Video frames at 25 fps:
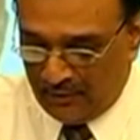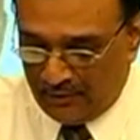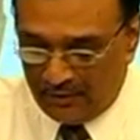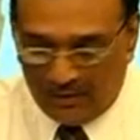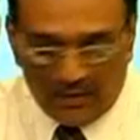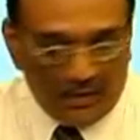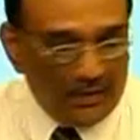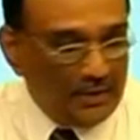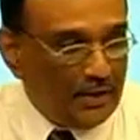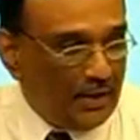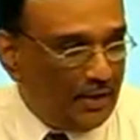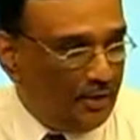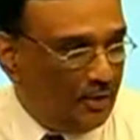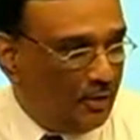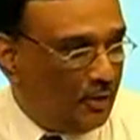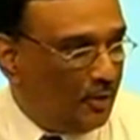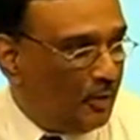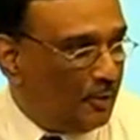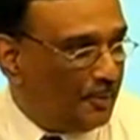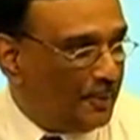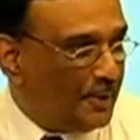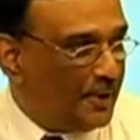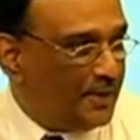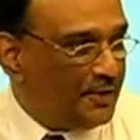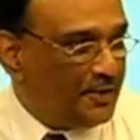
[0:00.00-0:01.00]
of Container
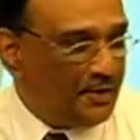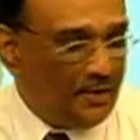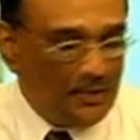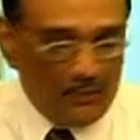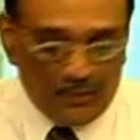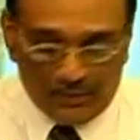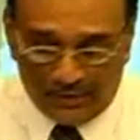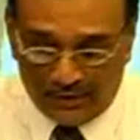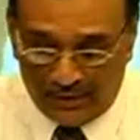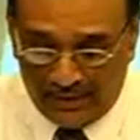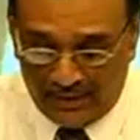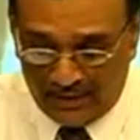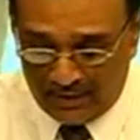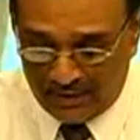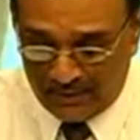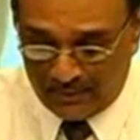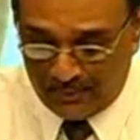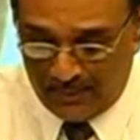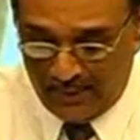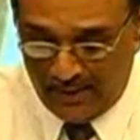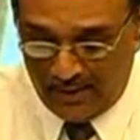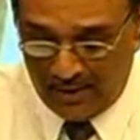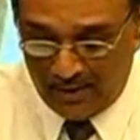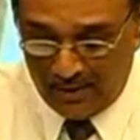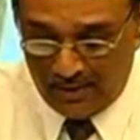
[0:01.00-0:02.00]
Corporation, was the next
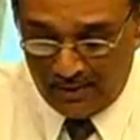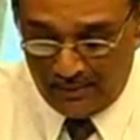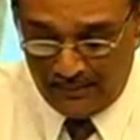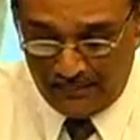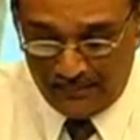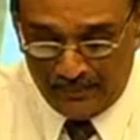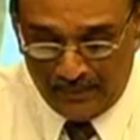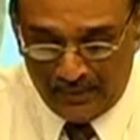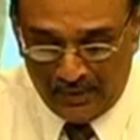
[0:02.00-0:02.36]
speaker,